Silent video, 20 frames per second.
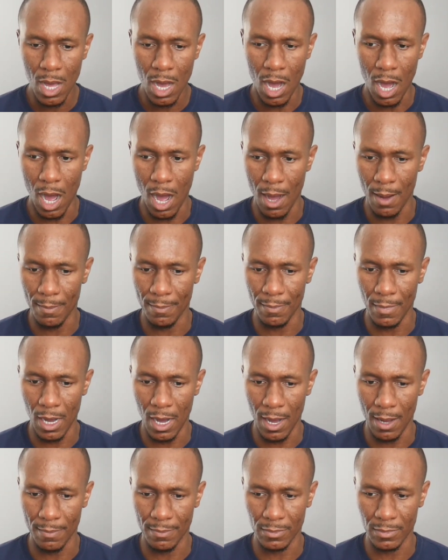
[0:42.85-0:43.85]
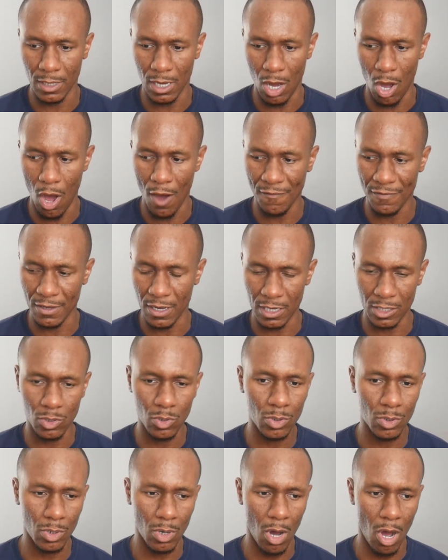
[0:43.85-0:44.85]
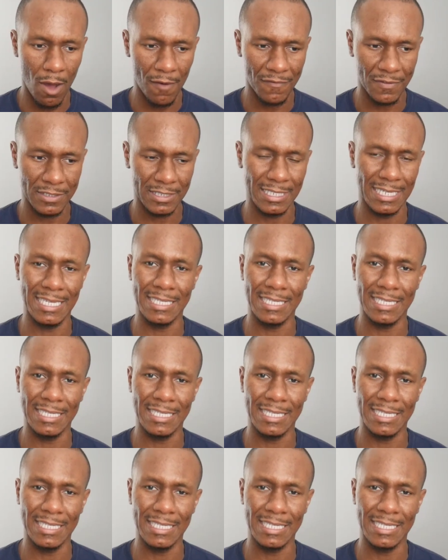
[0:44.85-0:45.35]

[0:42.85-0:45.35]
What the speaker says: Google office